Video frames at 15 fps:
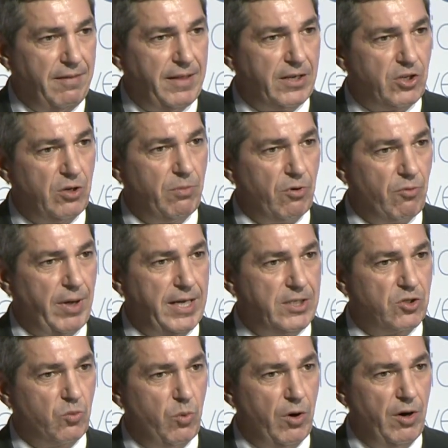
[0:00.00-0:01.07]
that human
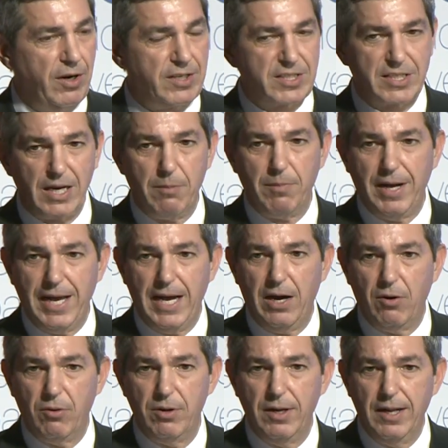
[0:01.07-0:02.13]
rights were
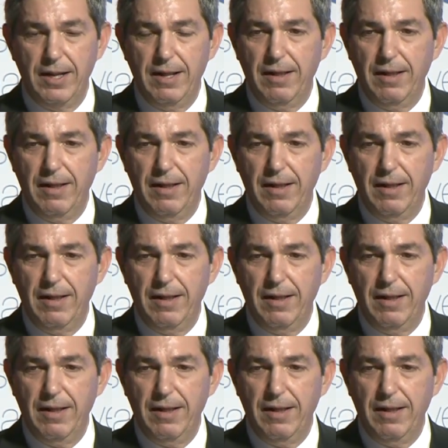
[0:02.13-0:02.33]
somehow